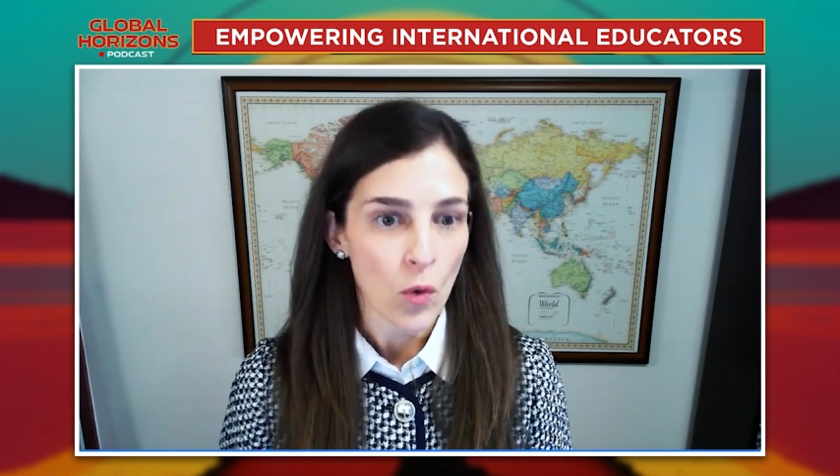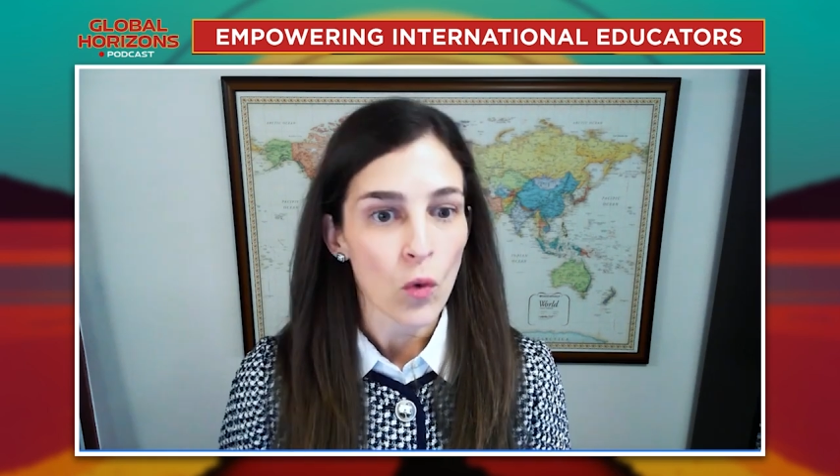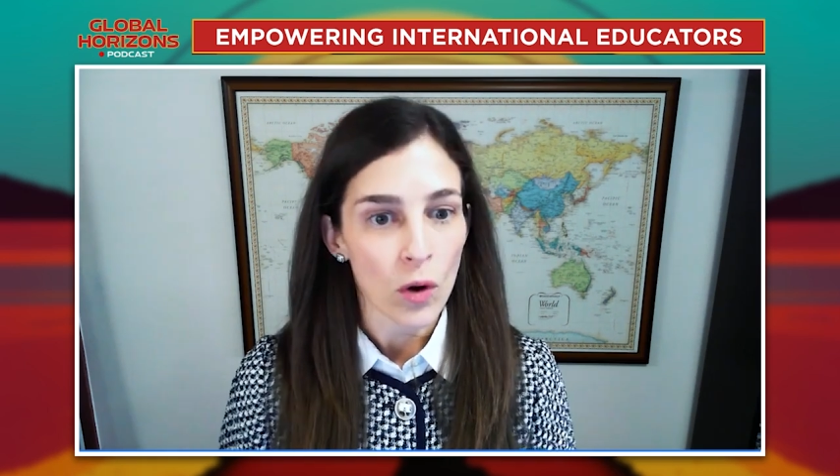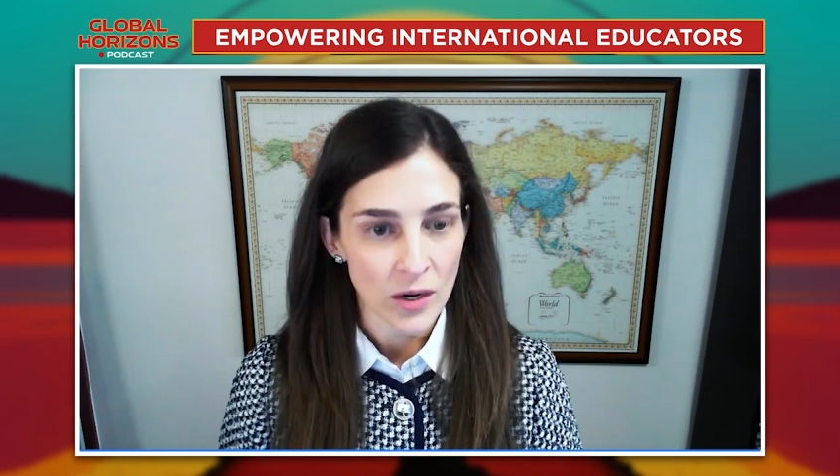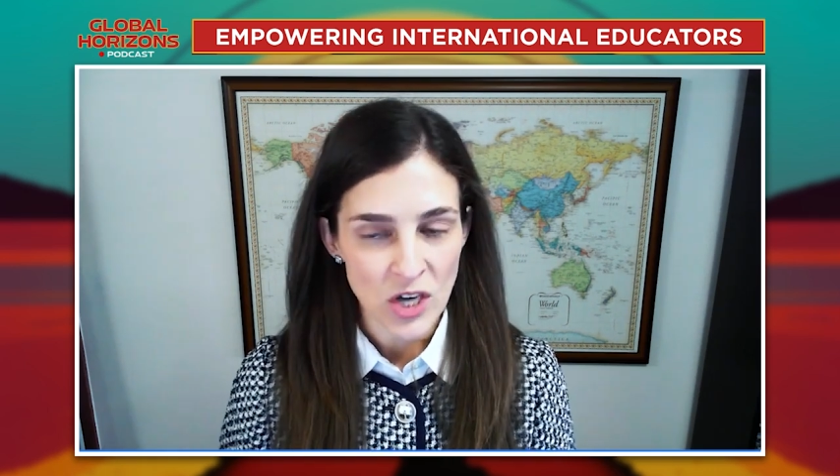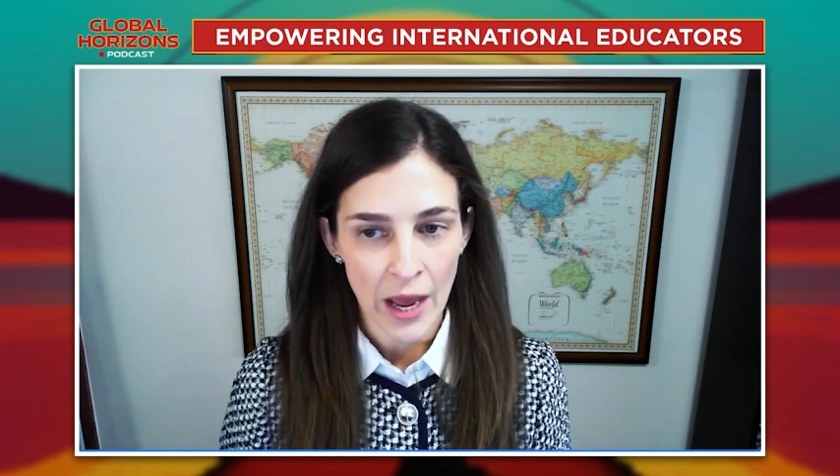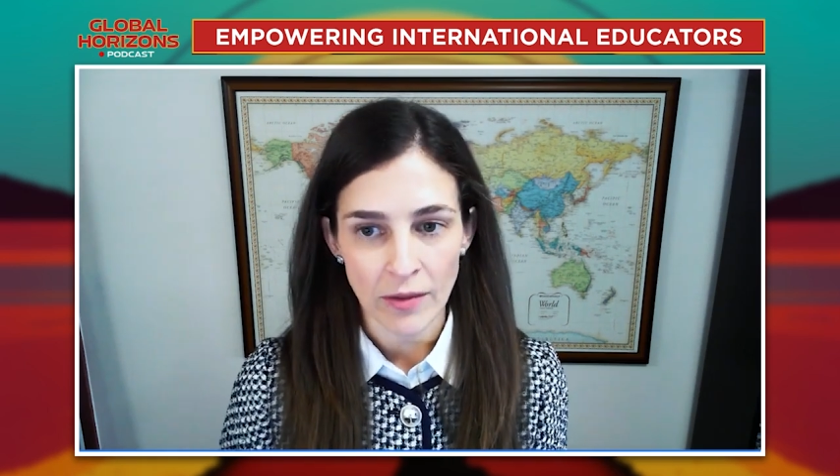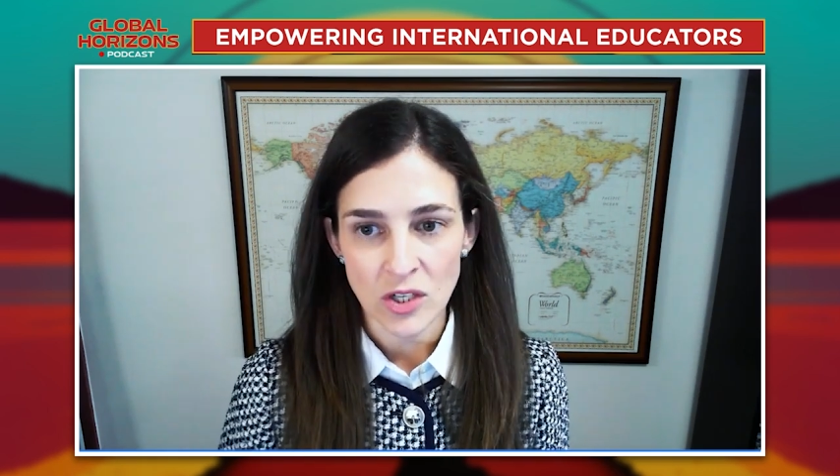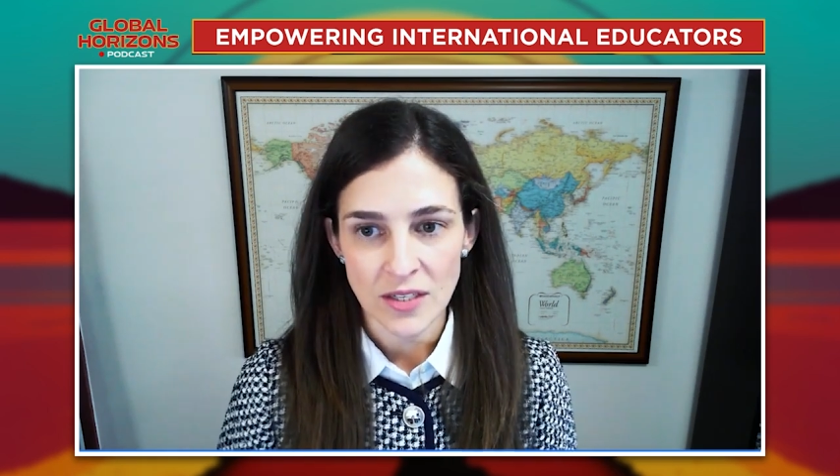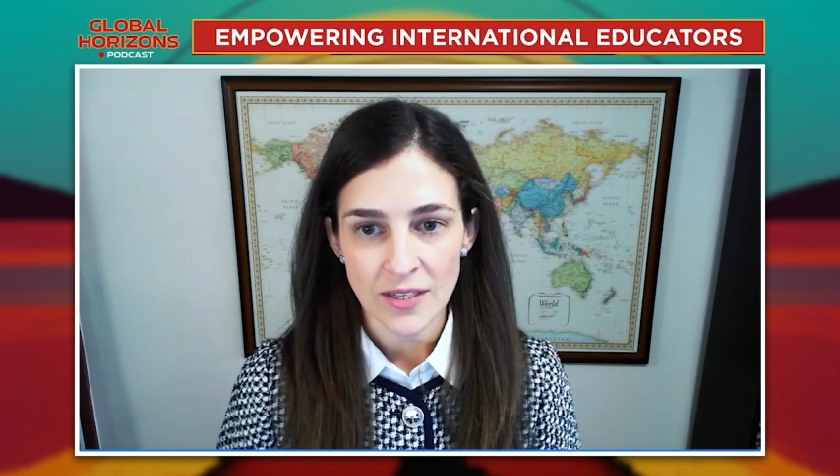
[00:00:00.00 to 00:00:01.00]
or
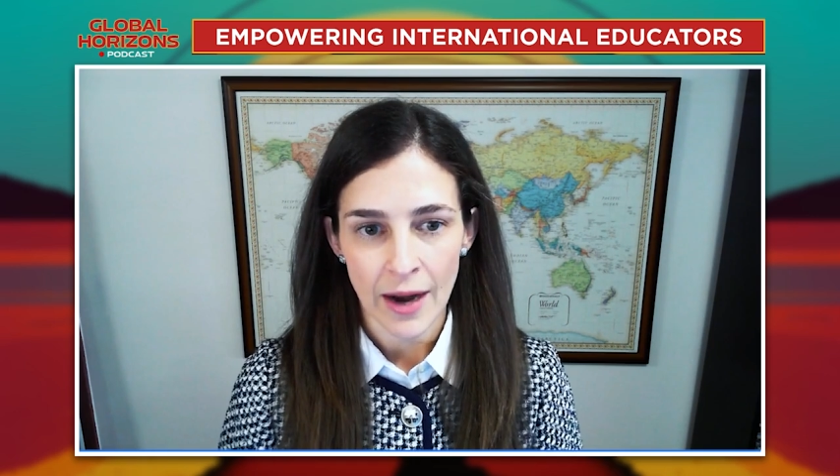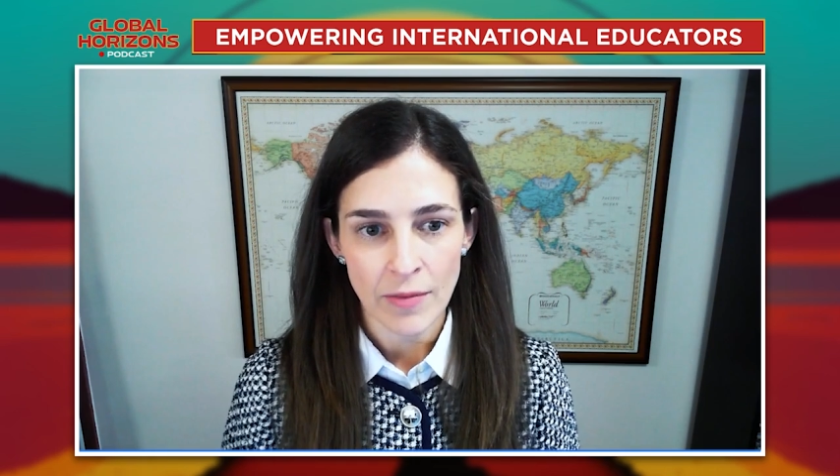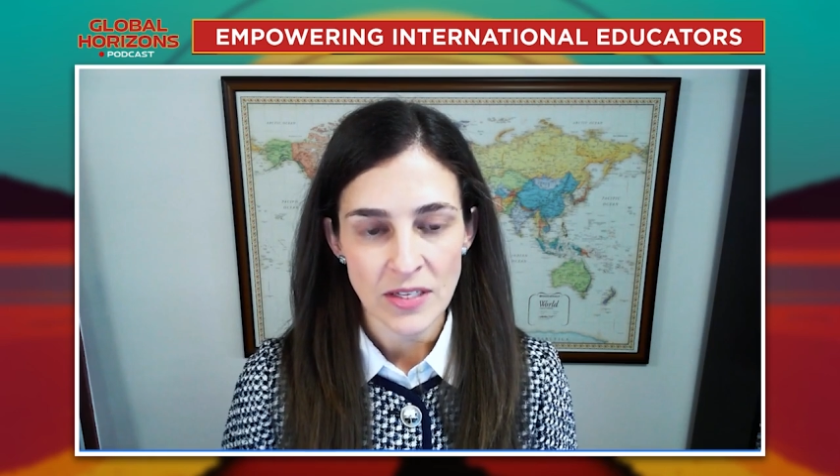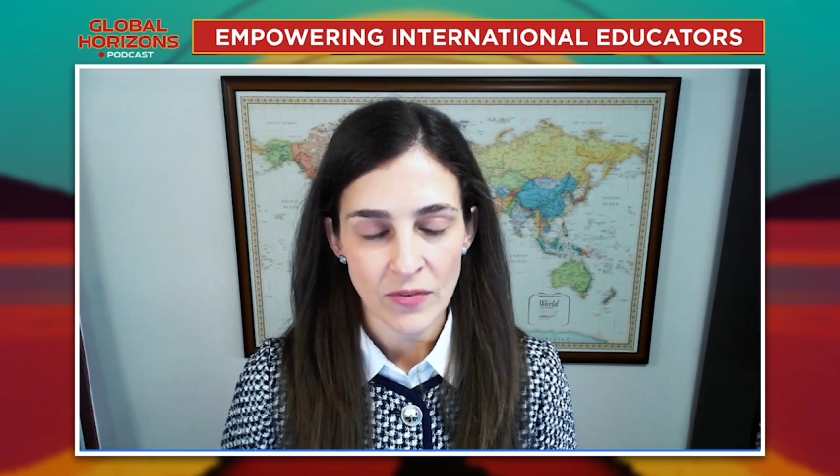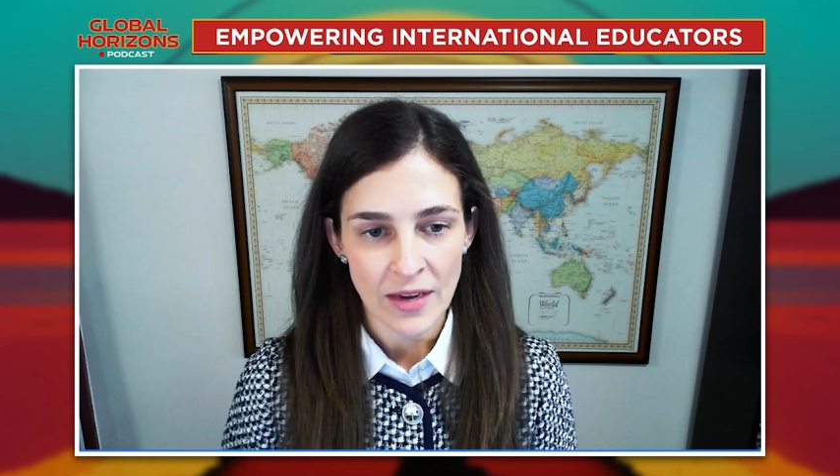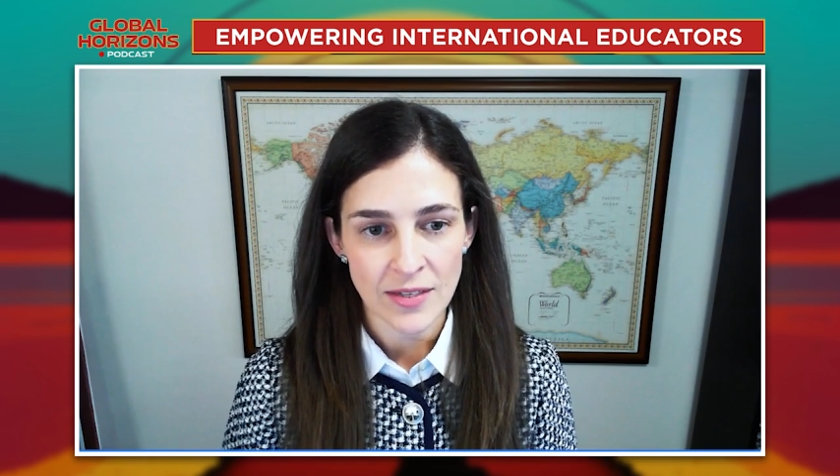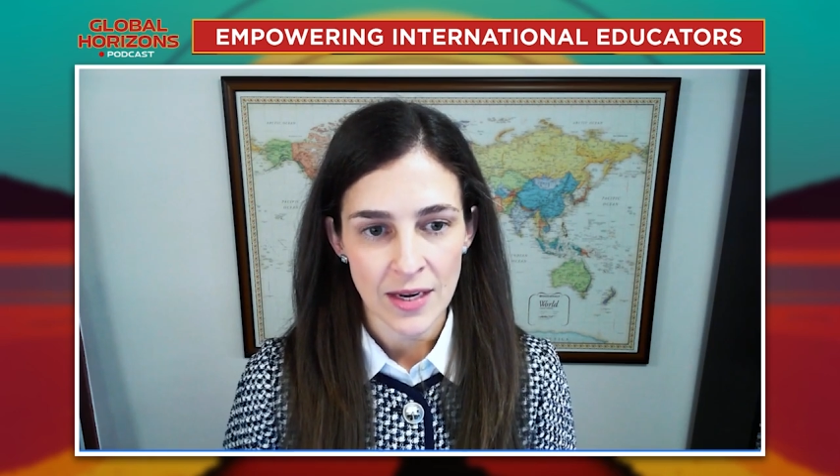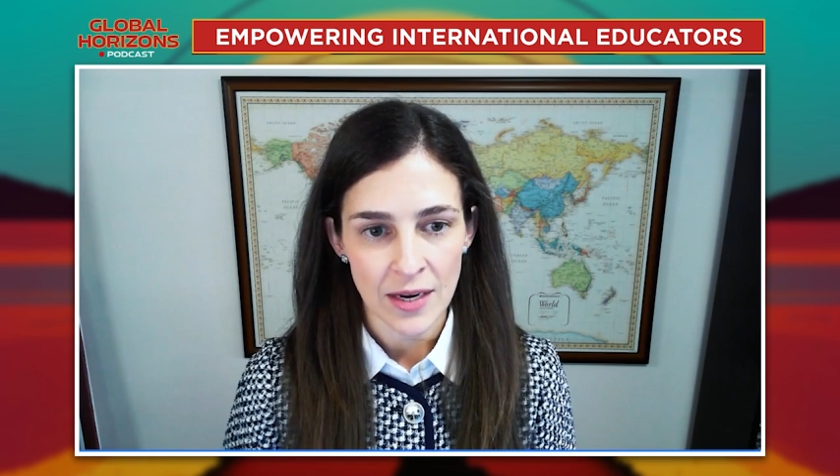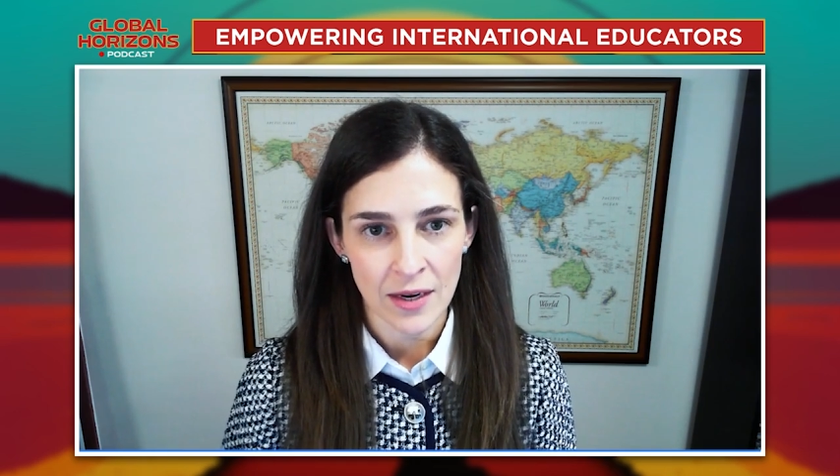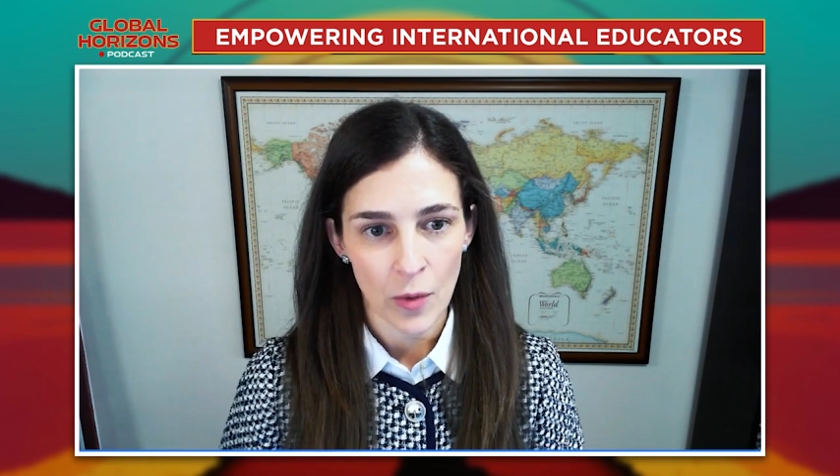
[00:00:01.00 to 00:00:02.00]
challenges that I was facing